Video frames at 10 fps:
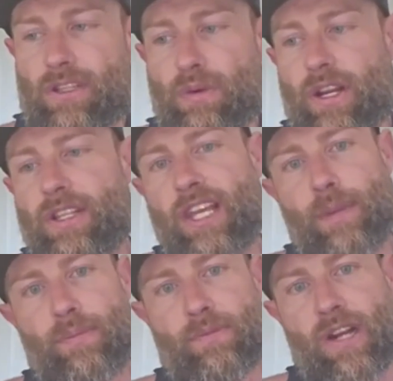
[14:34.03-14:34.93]
pretty
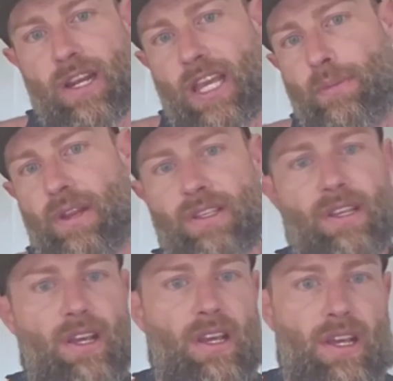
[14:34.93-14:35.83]
deep. I'm trying to keep it
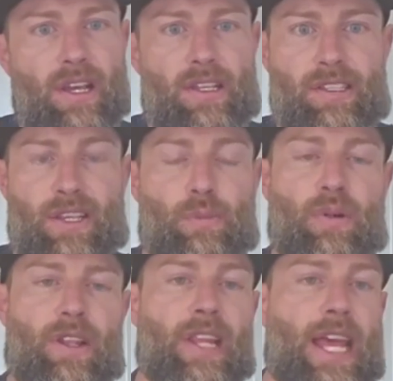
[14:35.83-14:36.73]
as
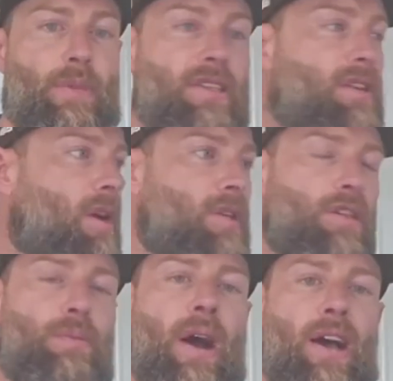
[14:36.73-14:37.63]
simple in layman's terms
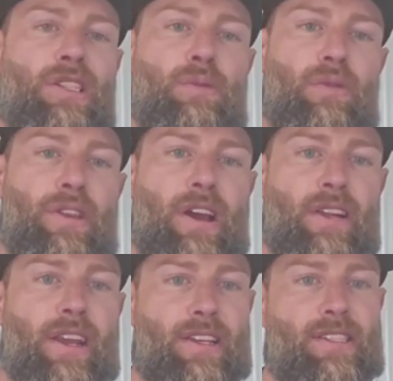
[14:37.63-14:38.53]
as possible without
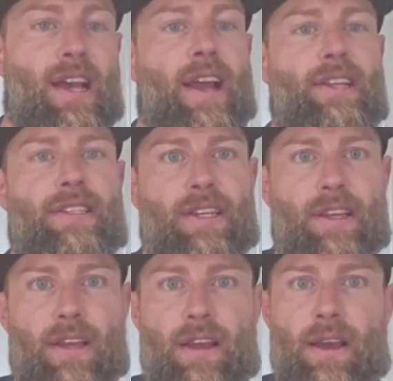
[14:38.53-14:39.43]
getting
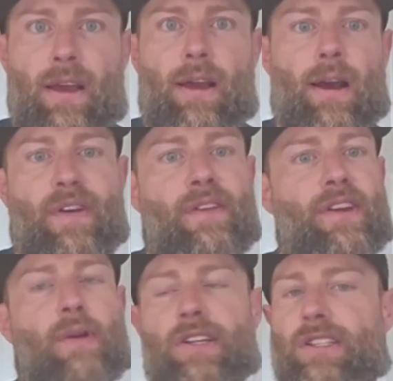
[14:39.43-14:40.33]
sciencey. If you have
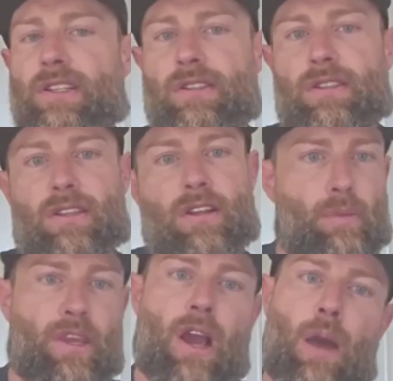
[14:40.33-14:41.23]
any questions, hit
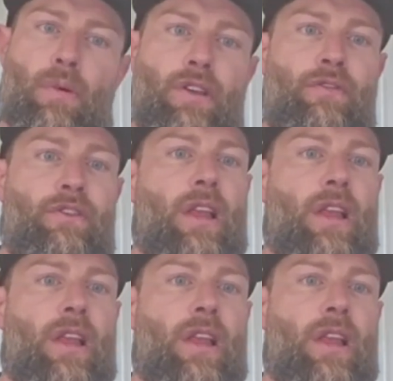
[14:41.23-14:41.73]
me up, or you feel